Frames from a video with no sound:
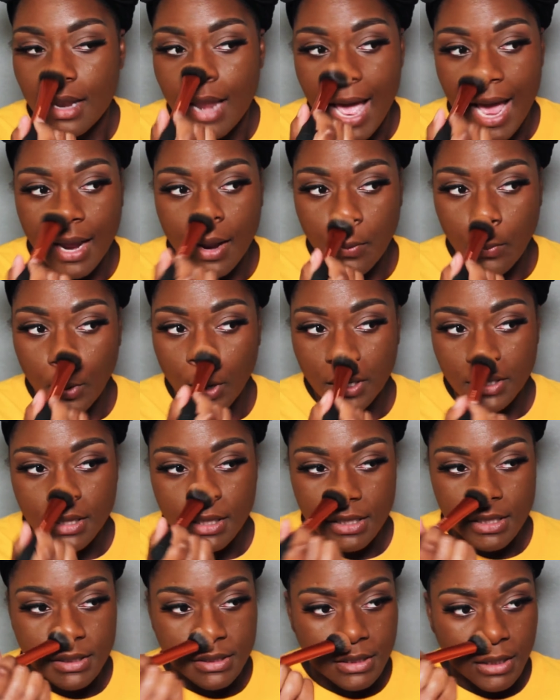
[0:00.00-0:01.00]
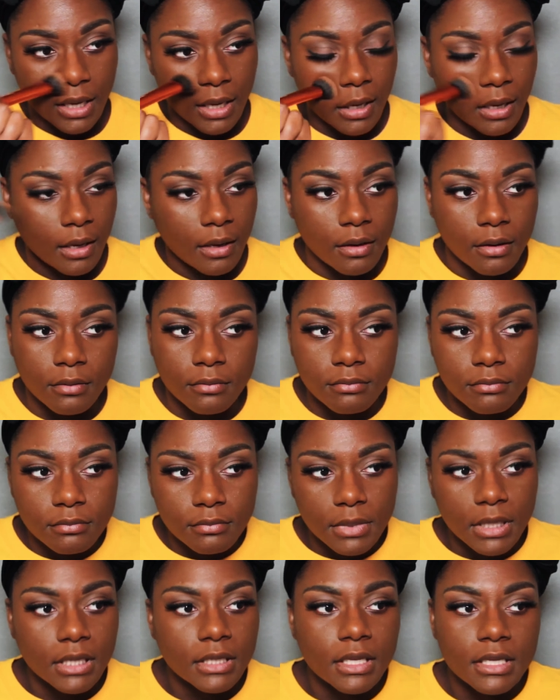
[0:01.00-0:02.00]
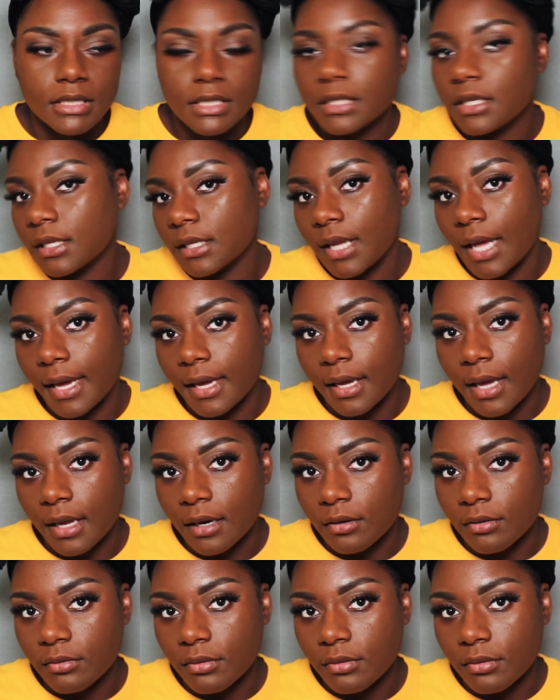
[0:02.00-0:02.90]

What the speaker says: I can wear this and it doesn't look like